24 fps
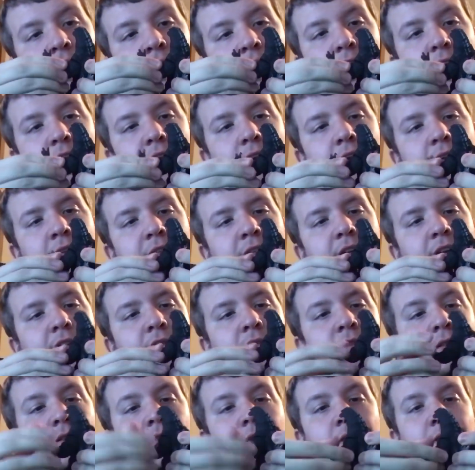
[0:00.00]
I gotta say,
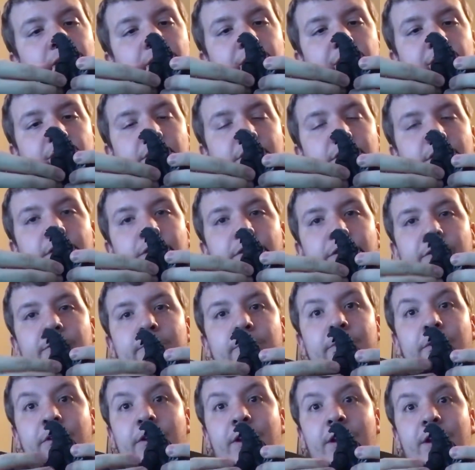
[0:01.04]
this is already looking
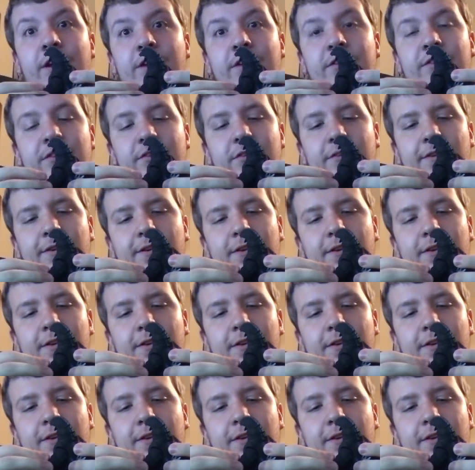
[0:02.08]
really nice.